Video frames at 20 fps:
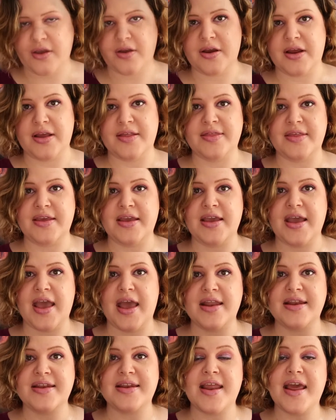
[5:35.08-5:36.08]
Alright, the
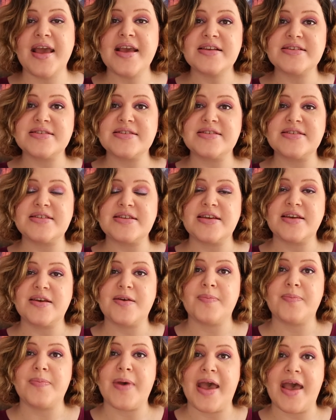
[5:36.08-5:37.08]
next
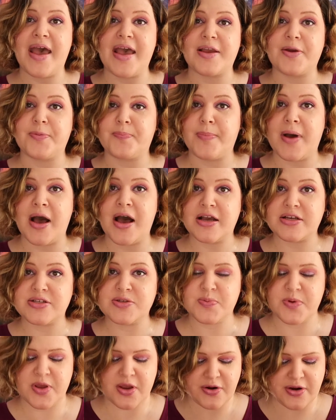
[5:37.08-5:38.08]
bag
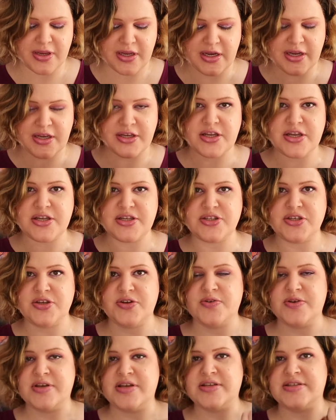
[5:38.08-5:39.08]
box we are getting into
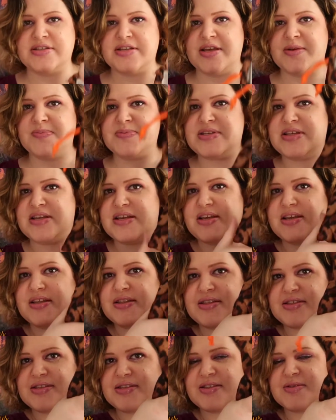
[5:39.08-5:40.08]
is
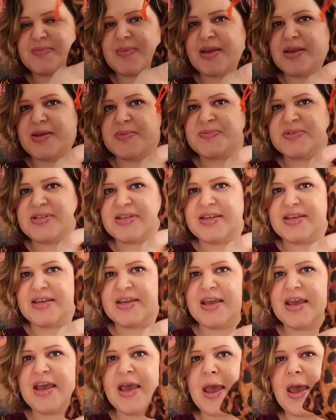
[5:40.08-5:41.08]
Ipsy. This is my
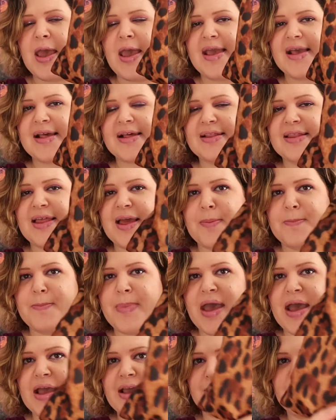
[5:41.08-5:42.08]
Ipsy Glam
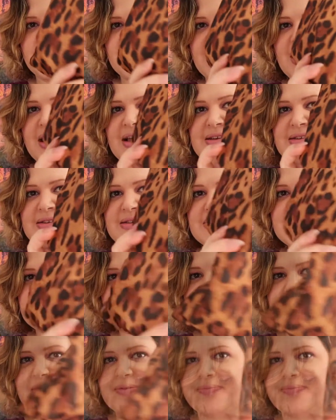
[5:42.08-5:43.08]
Bag Plus.